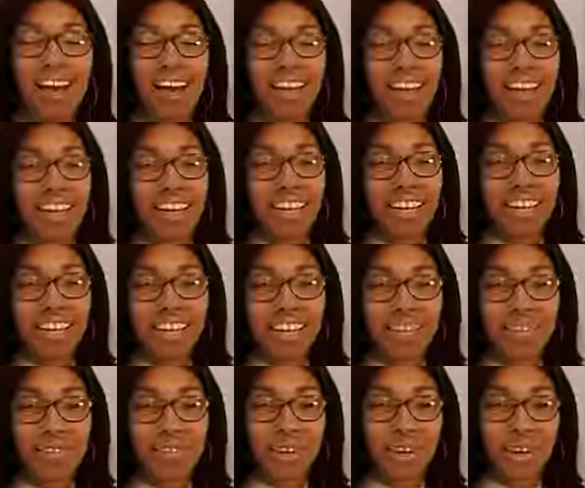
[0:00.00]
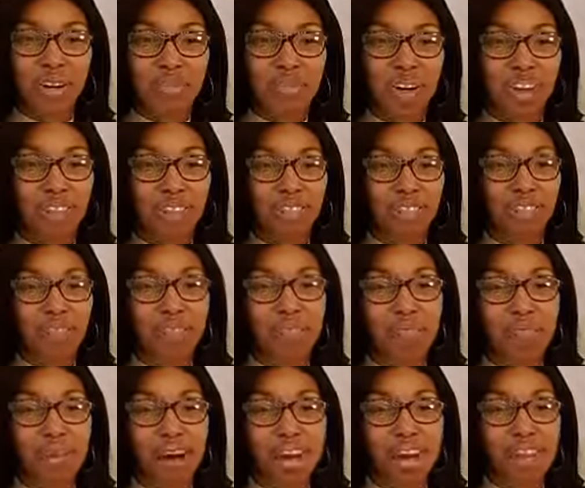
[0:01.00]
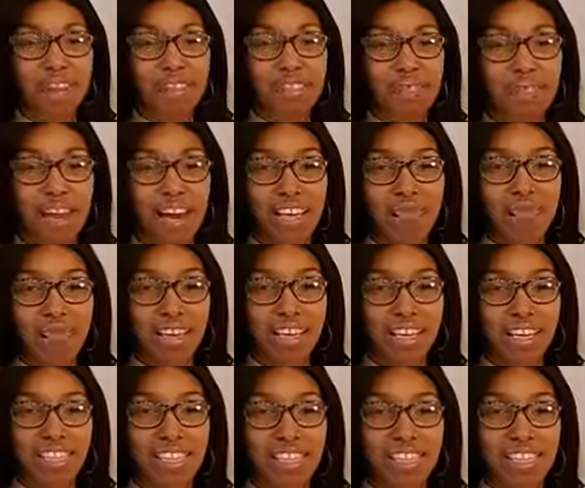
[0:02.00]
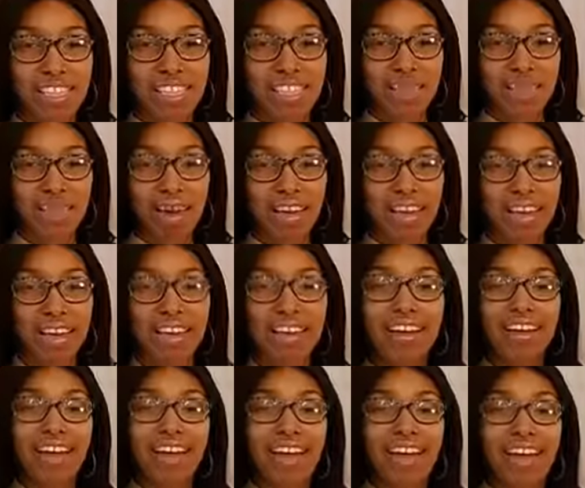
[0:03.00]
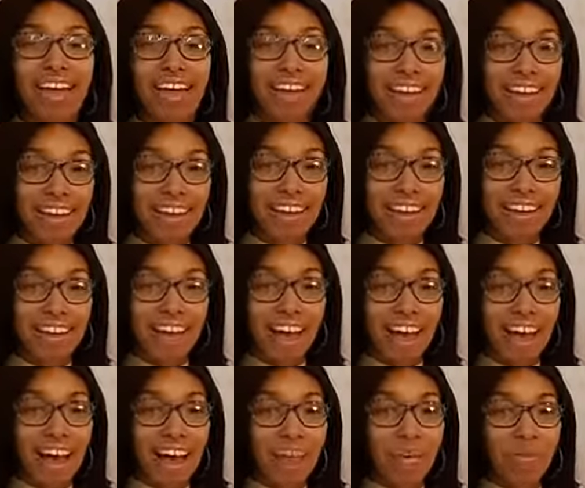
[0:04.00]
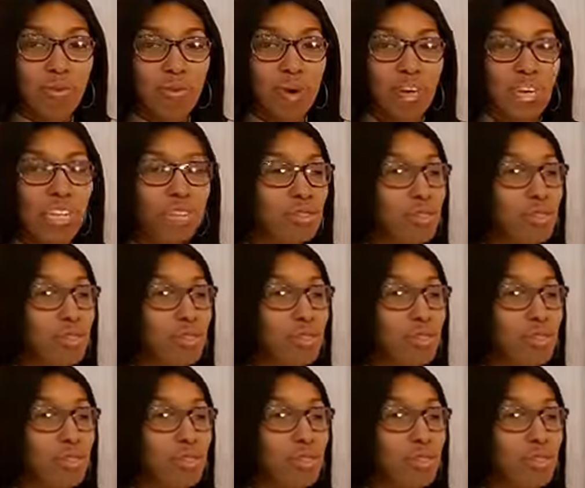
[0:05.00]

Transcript: All right, hello, welcome back to Maya's Math Made Easy. This is Maya, and I wanted